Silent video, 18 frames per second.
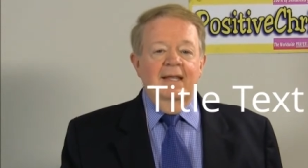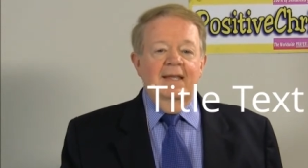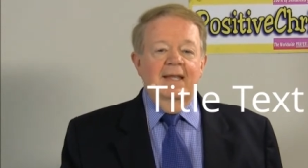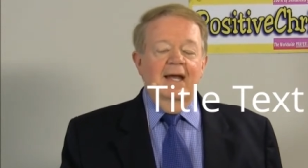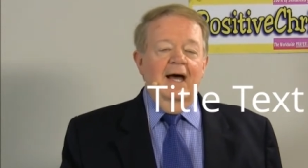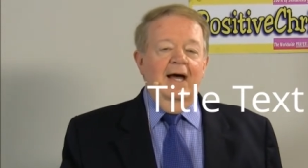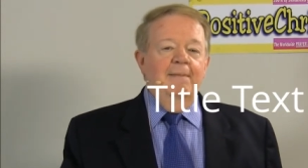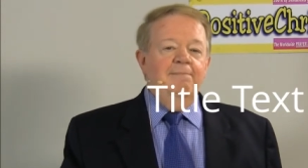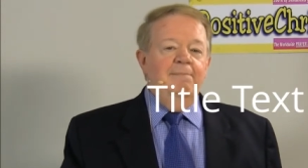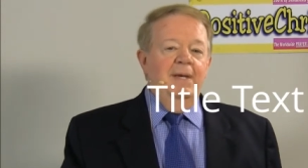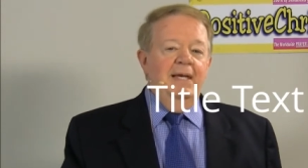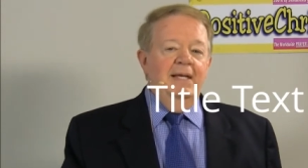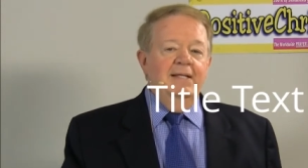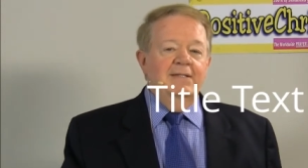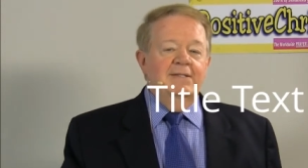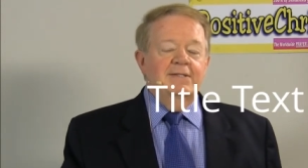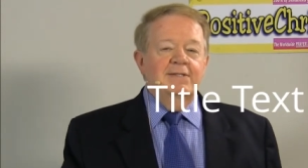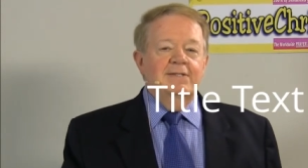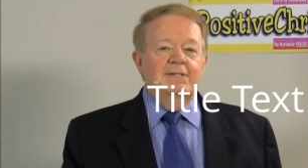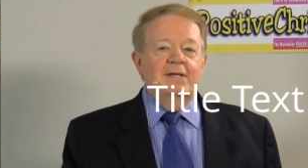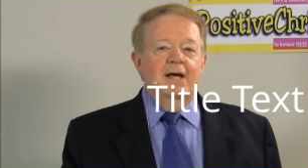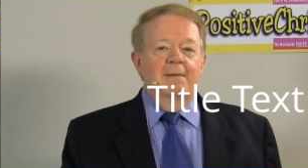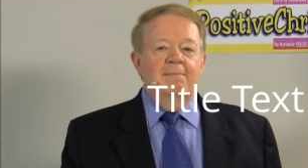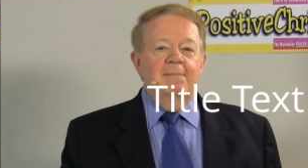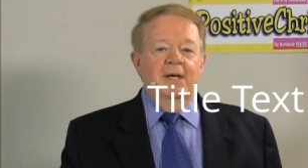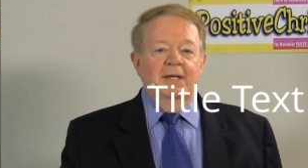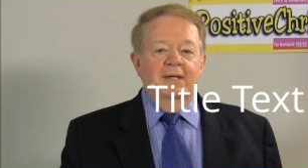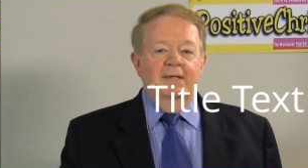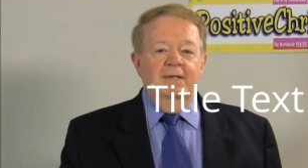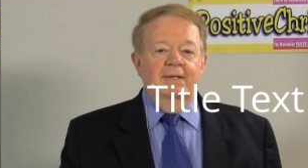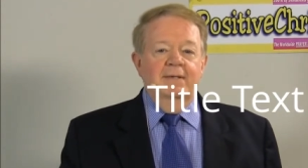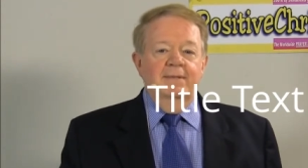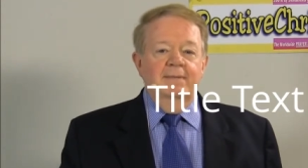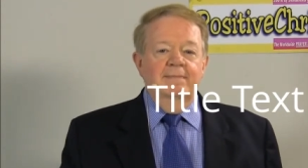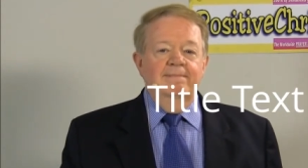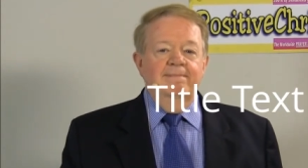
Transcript: that I'm being summoned